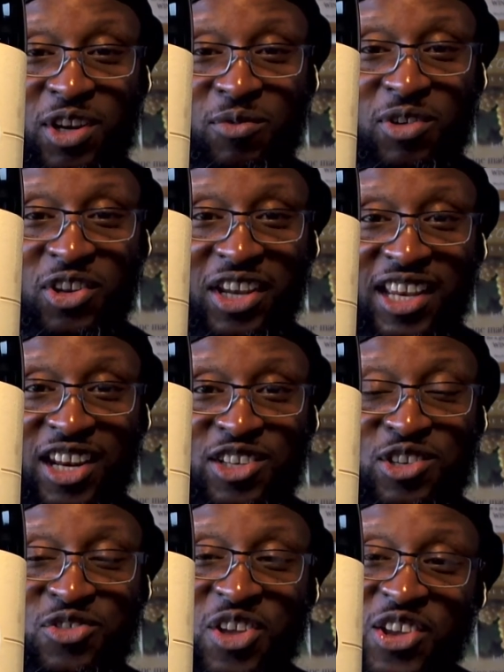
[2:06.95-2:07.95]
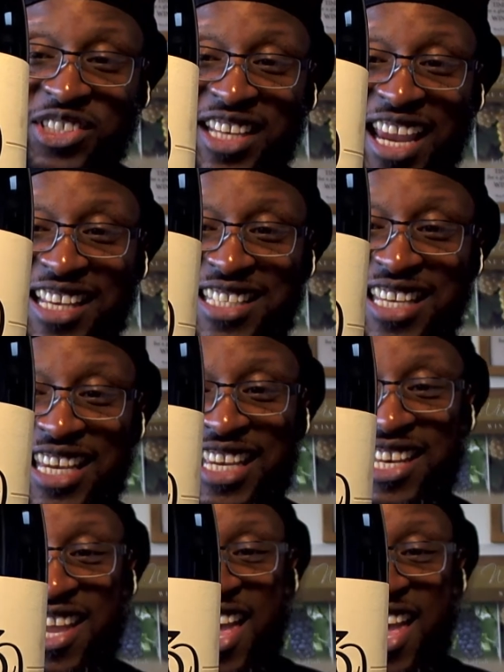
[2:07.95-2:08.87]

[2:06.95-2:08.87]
We're looking at a 2018